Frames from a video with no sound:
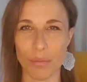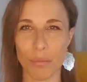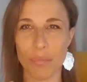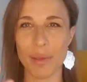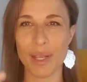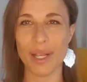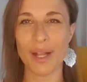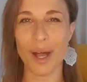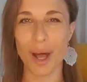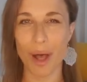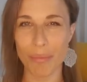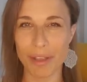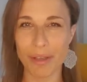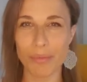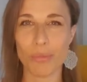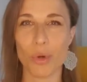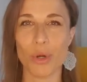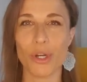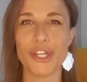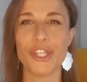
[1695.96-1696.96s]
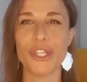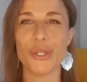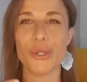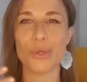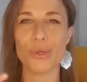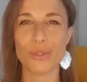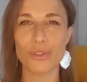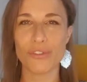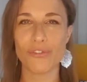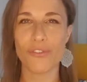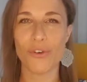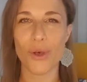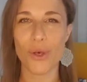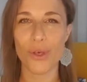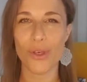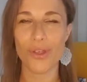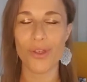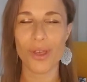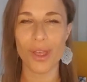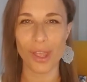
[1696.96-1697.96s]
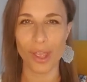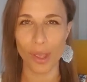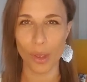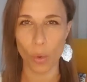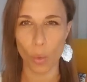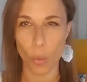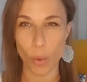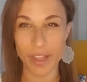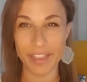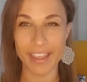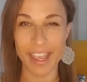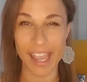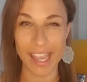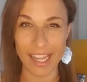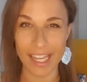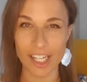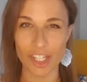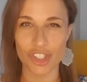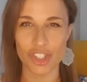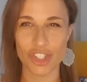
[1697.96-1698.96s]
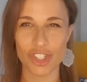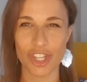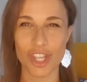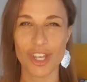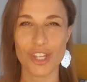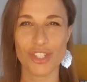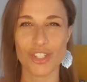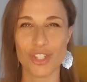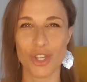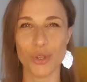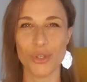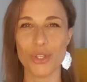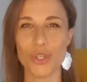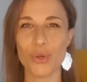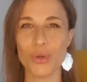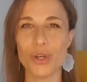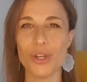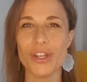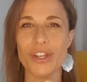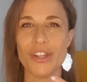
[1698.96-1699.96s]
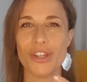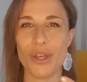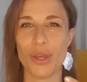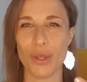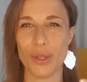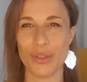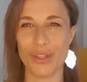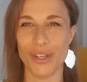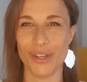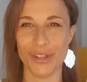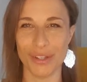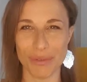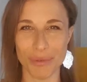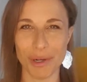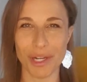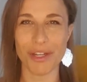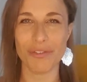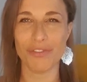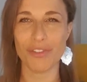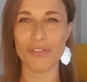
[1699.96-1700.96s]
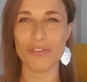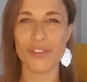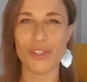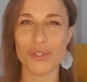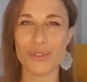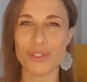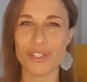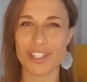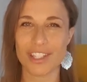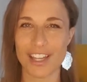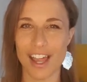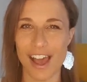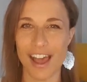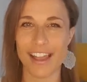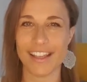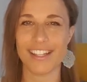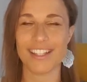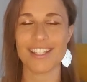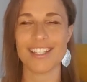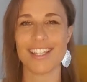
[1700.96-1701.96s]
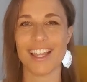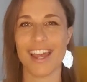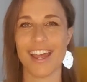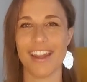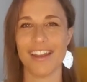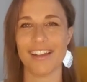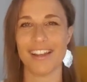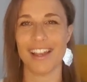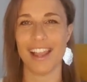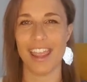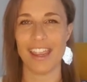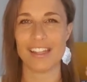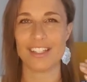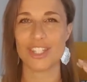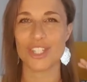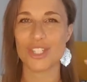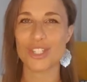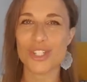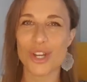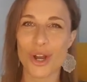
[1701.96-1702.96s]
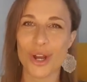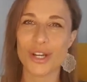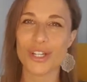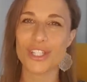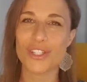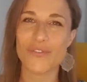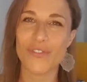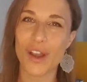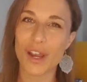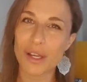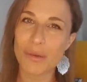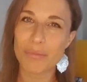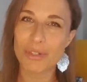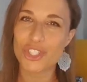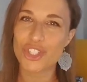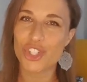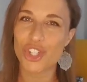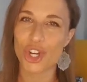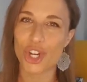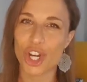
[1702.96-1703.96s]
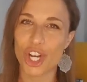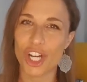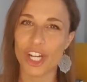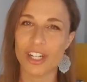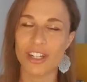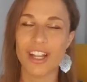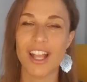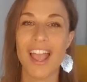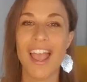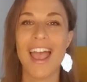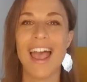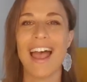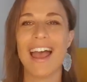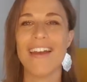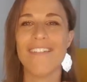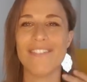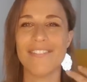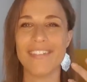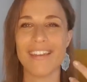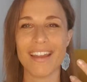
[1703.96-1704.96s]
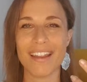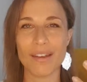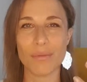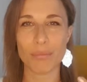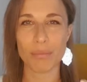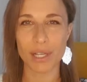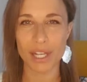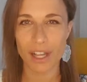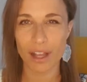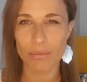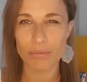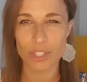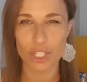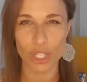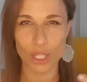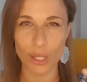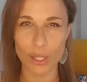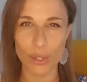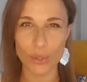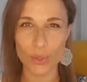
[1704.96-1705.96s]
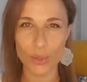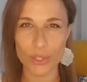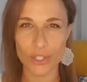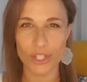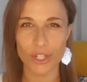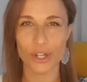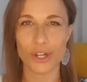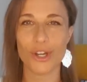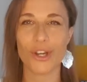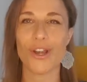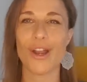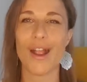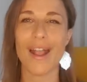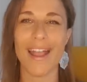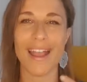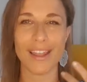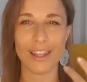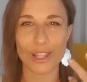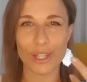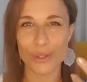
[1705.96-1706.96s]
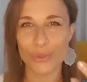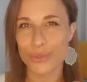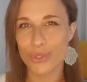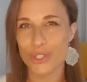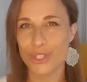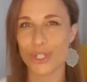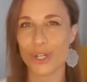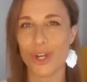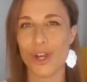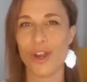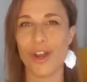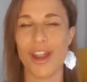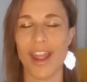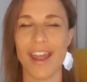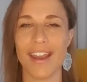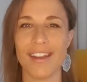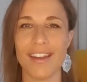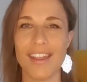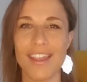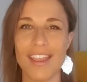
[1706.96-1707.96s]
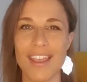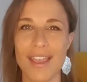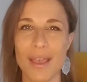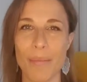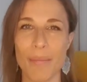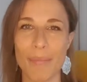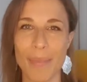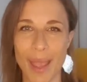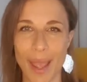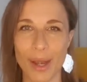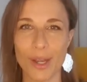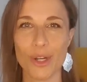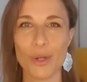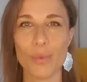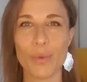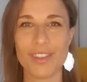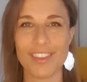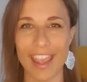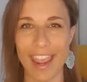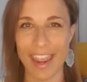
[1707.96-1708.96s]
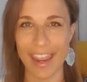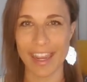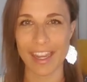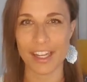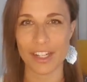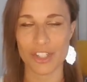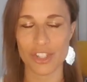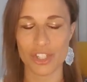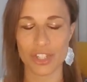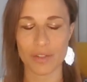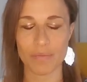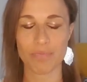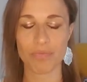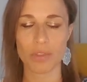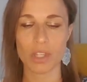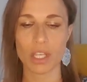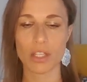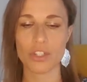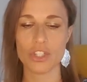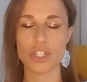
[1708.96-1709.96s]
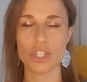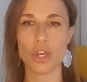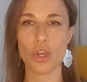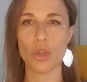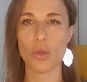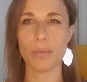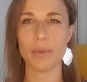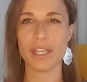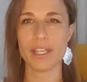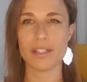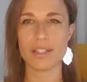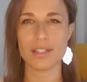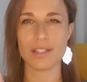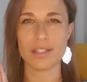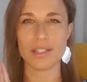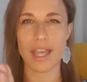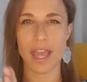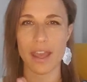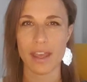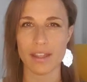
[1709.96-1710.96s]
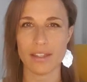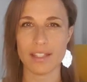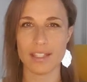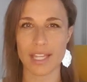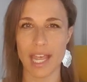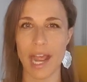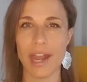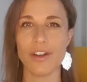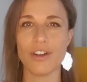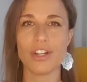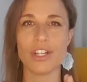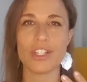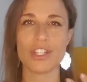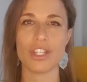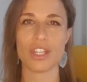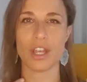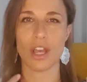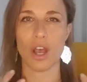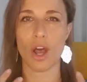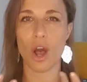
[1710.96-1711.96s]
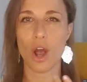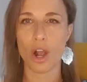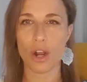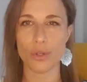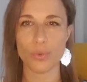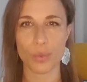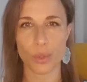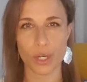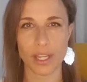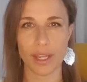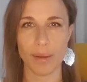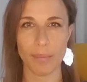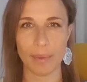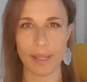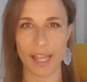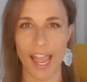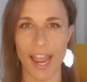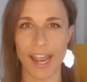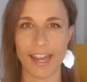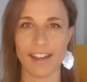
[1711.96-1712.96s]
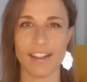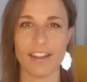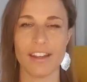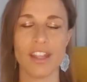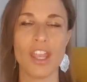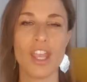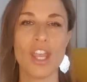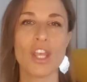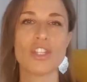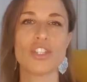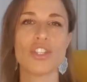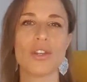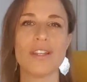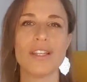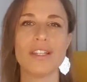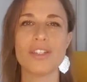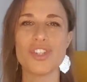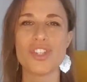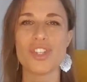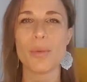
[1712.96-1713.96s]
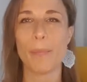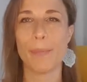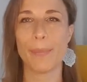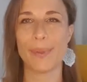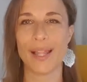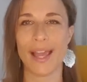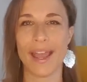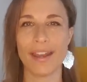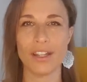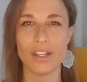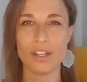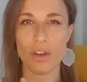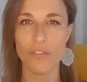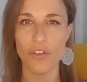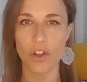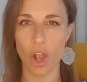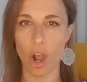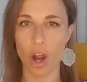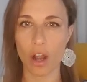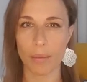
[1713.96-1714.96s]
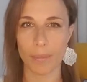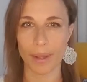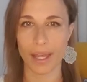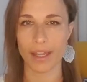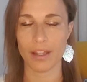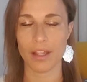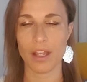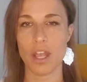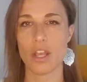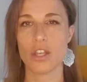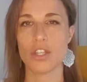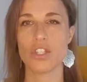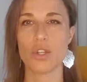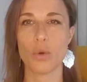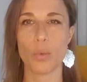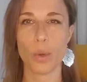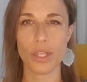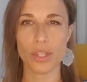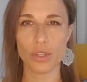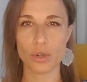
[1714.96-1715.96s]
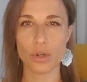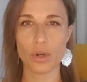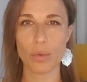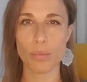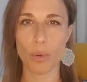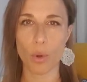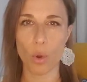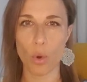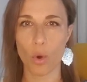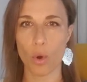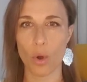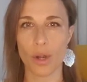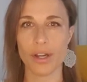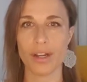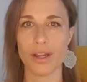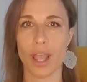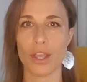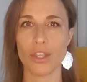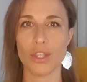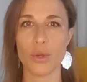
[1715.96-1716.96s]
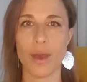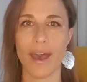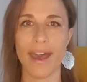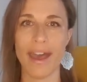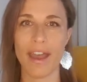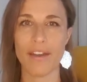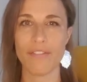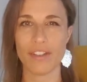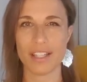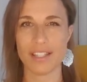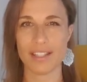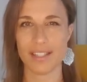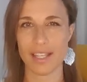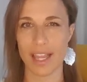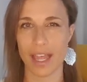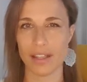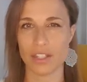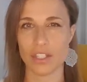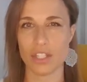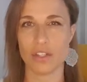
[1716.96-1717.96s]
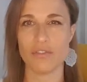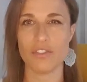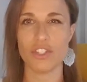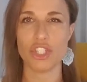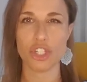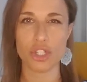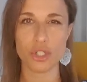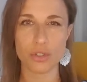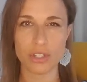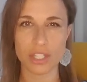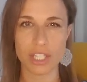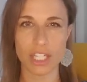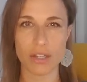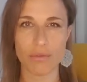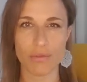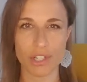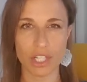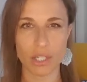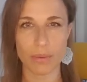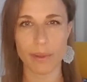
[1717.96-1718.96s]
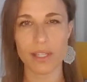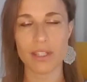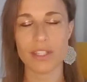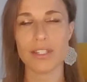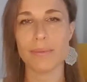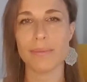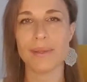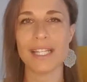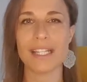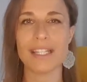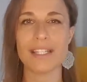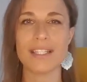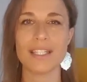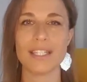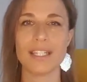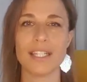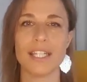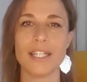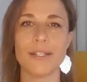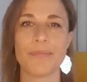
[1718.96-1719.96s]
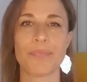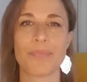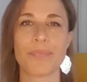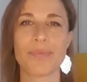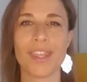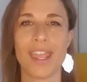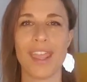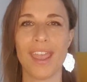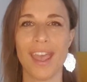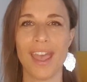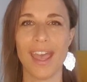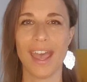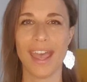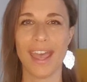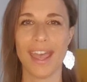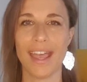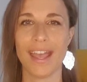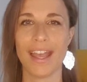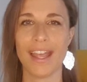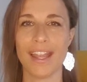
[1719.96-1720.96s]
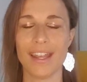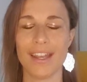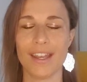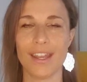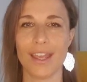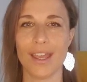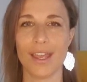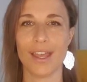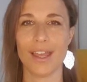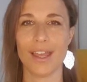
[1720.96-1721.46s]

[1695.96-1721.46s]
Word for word: becoming more youthful with age. So you're the, the one of the few signs that like starts very mature and then becomes looser and looser and better with age. So because uh, Saturn is a hard-working planet. So this is the planet of karma. So when you're born, you have a sense of duty, responsibility, and